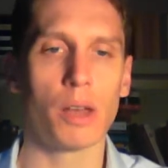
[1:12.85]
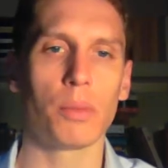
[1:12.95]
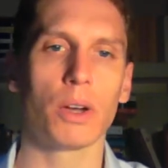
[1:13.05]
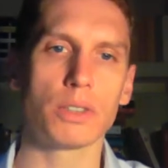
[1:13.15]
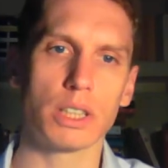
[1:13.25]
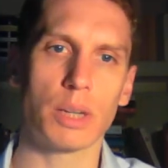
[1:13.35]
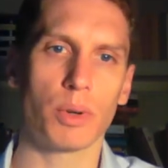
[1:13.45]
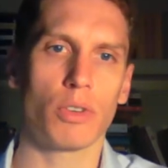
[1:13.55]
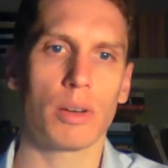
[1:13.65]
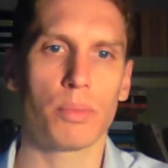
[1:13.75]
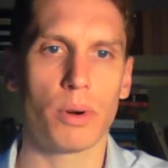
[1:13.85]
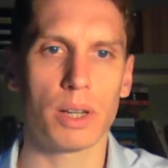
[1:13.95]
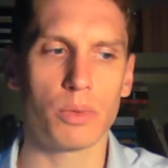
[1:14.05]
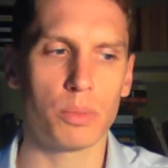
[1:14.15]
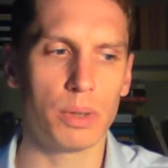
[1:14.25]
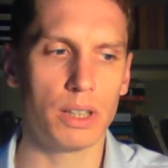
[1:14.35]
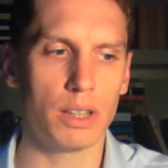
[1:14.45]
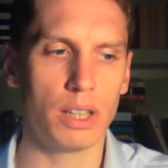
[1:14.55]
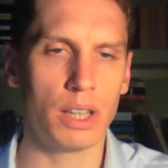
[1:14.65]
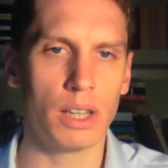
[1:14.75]
because the Democrat Party will be
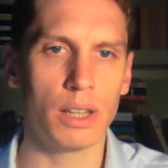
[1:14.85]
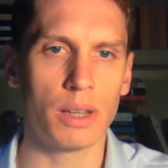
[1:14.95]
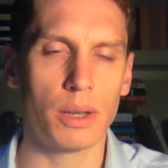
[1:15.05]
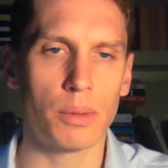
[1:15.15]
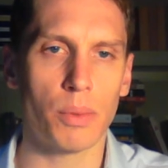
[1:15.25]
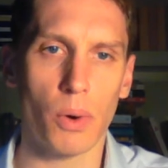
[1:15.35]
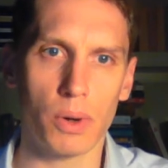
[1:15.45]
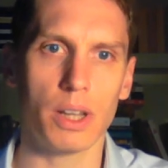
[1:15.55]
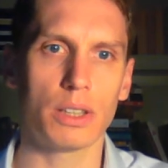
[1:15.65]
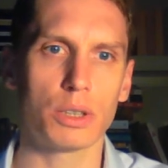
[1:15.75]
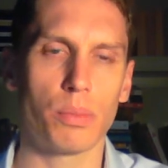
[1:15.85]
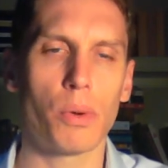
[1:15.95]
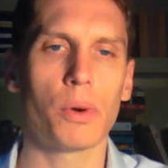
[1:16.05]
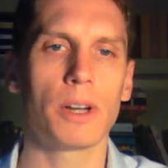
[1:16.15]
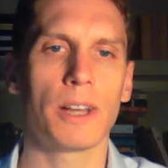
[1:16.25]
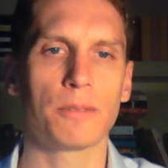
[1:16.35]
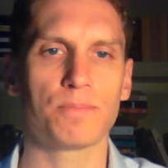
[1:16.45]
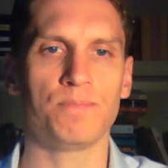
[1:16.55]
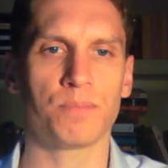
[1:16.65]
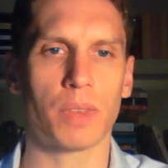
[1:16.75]
the party supporting